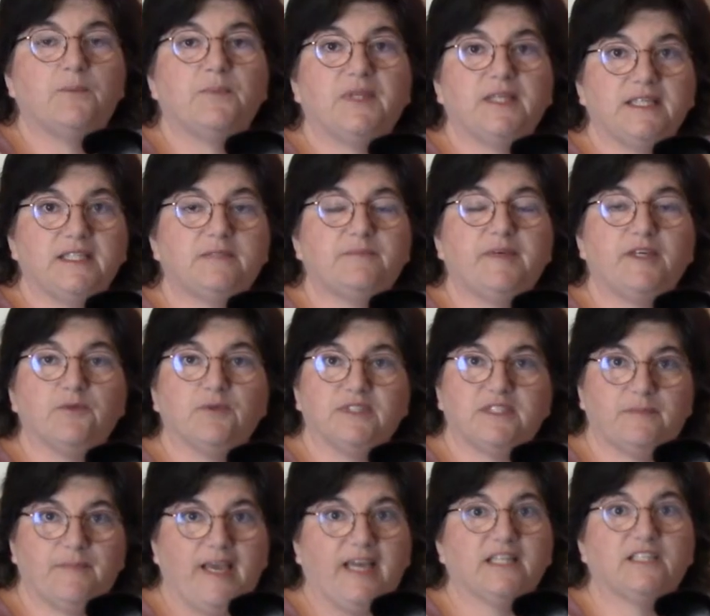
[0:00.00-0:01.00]
Please be
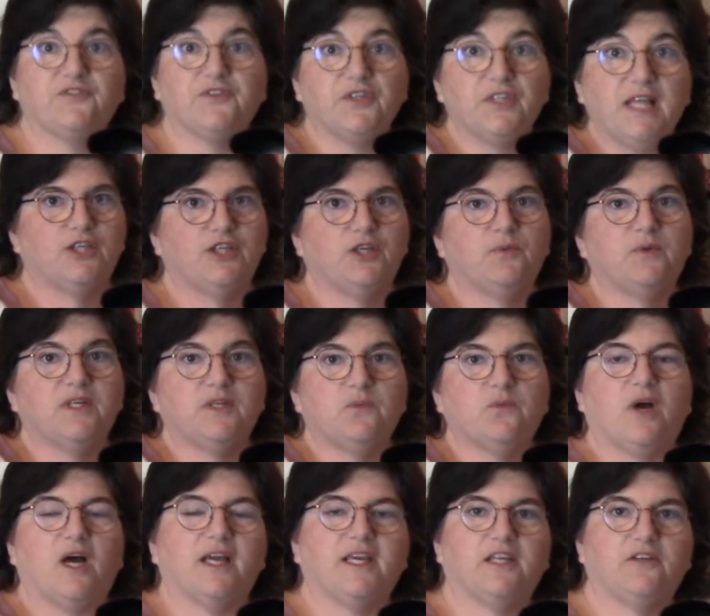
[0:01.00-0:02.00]
respectful. You wouldn't
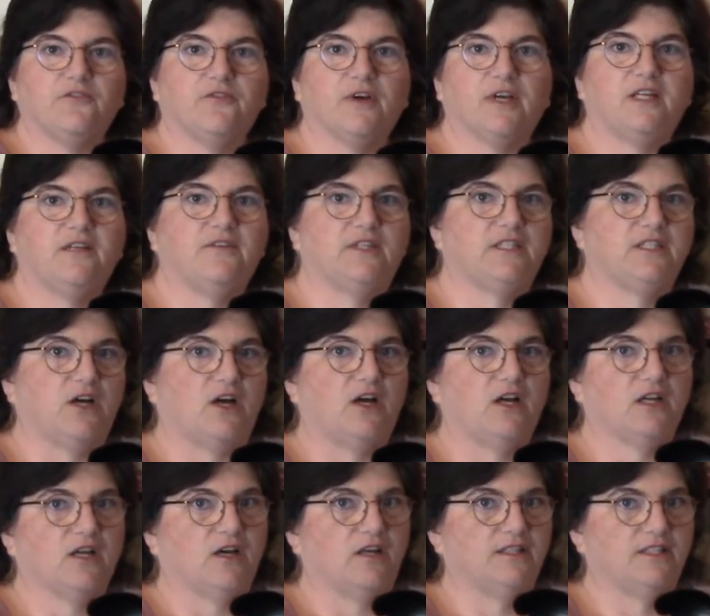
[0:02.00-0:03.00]
walk in front of a
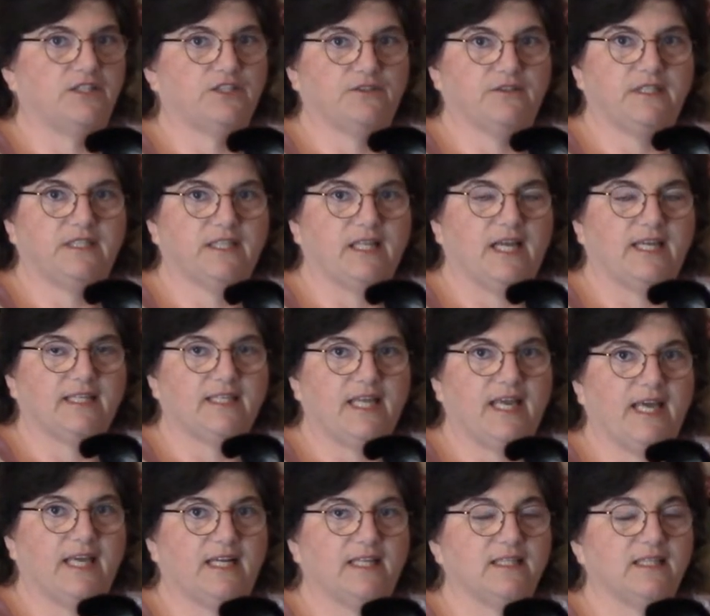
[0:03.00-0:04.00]
dog on the street like
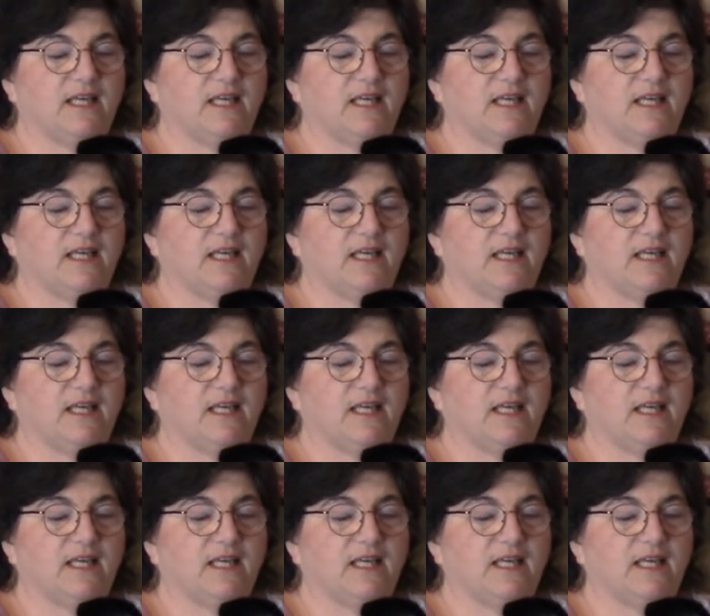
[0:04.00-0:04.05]
that.